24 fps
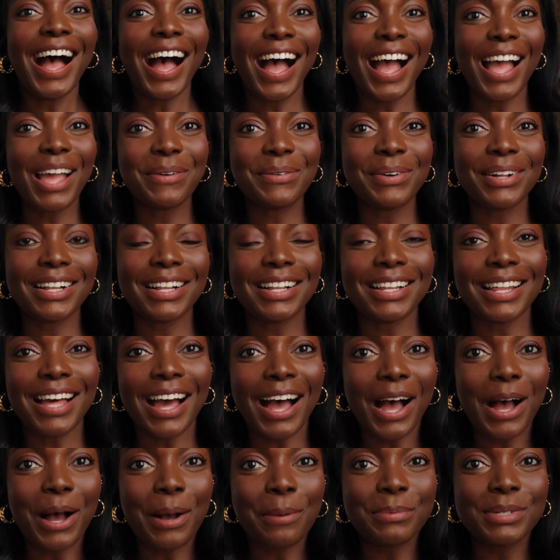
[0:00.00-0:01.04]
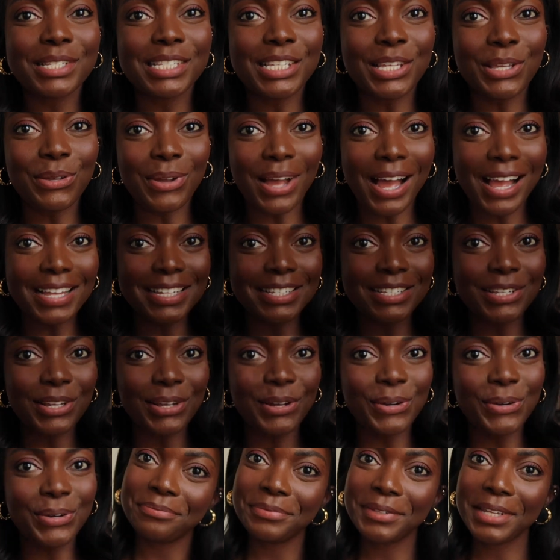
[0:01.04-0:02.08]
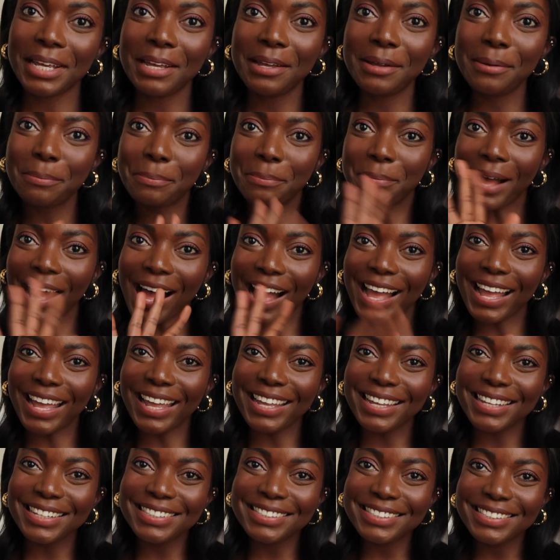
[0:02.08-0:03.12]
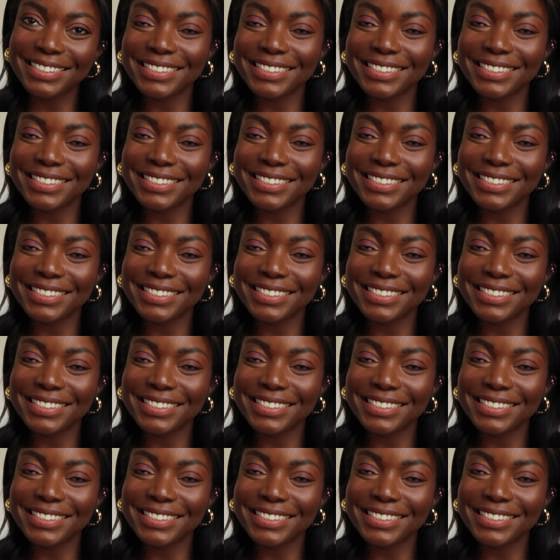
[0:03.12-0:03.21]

I will see you guys soon. Bye.